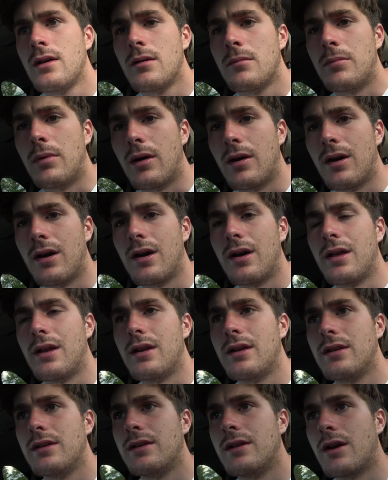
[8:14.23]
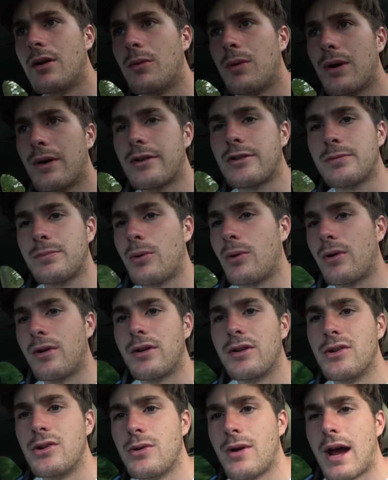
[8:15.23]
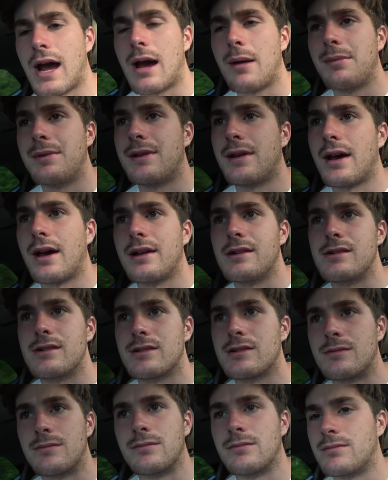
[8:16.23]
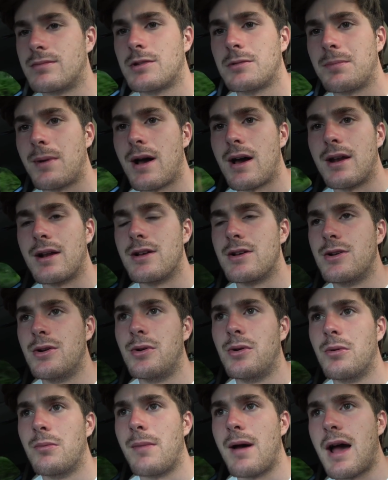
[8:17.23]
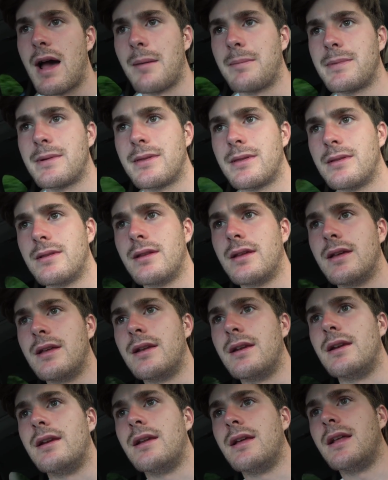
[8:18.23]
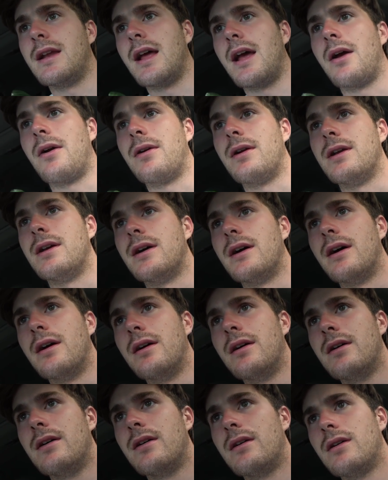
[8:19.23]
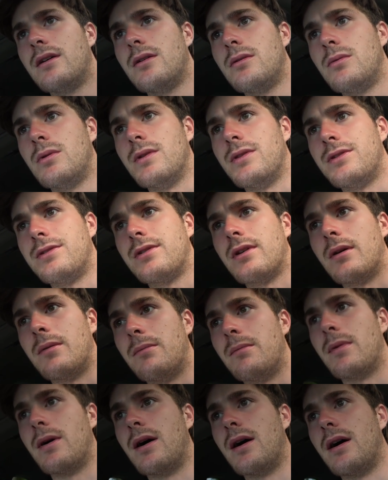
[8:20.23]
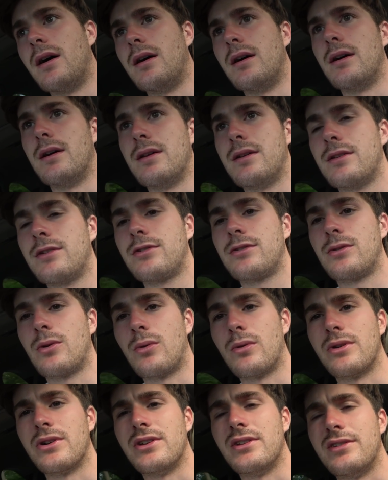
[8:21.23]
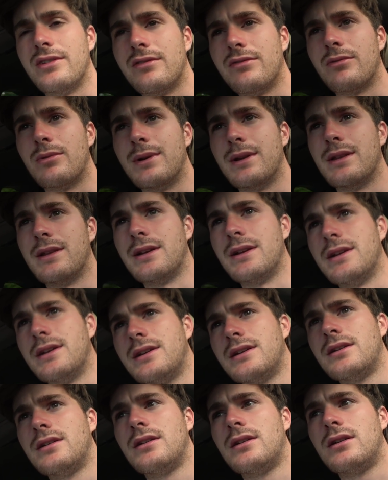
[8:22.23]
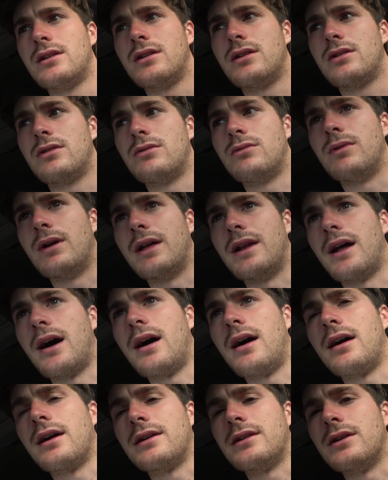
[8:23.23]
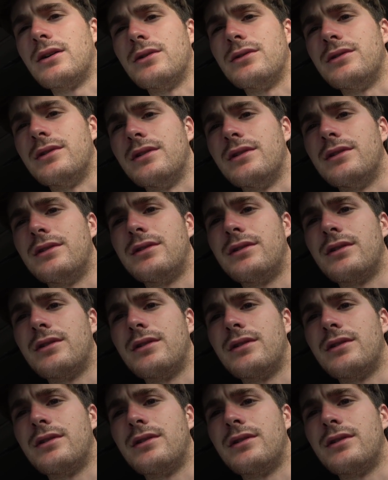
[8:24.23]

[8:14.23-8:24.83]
But, you know, we were exploring new habitat, just some spot I Google mapped, and an area with some stories of really red hog noses.